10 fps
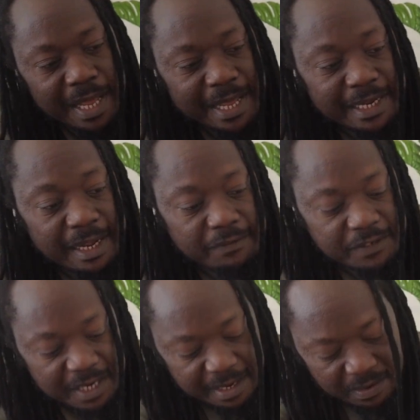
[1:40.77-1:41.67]
And
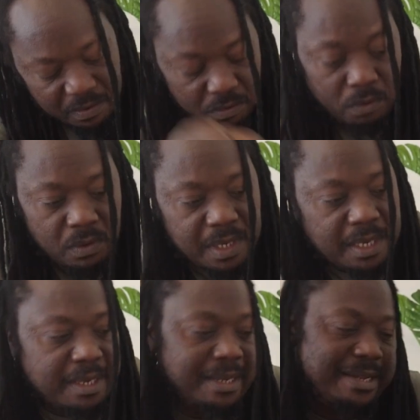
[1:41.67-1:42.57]
after,
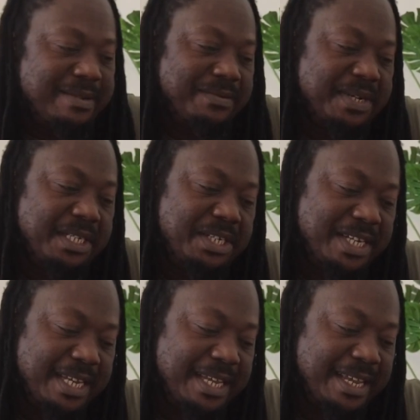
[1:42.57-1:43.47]
we'll
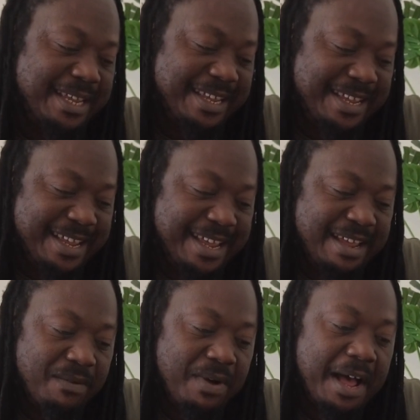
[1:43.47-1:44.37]
see
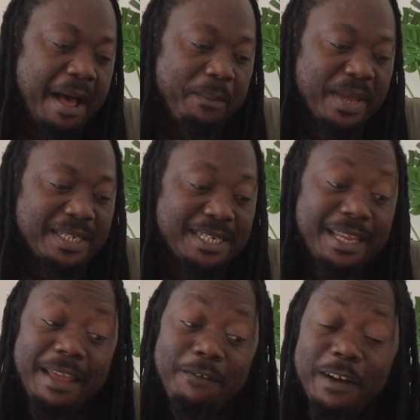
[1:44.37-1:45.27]
what happens.
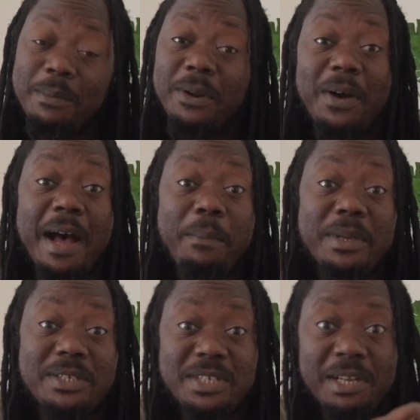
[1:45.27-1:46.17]
If I'm not
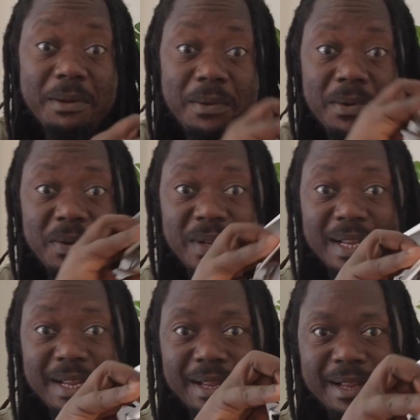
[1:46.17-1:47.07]
happy still,
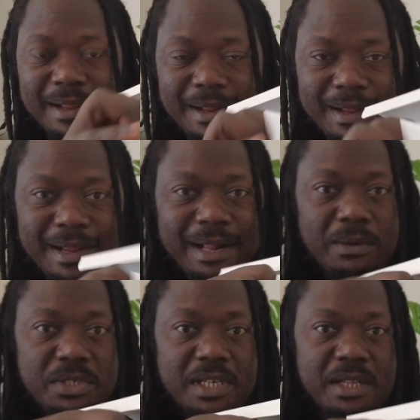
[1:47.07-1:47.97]

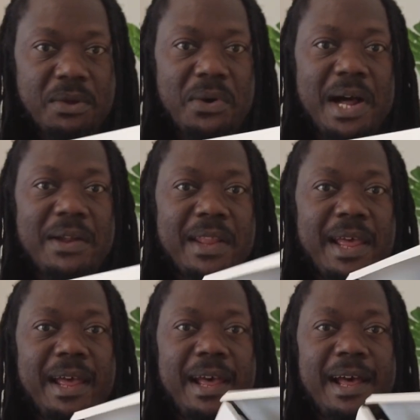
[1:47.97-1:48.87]
I'll still go out
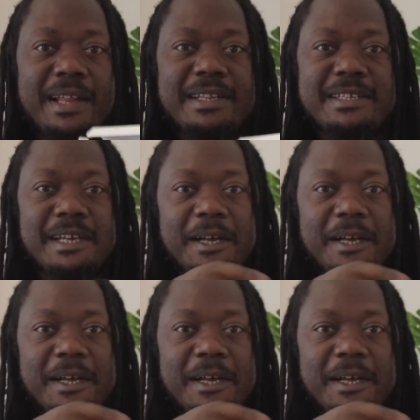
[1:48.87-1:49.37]
there and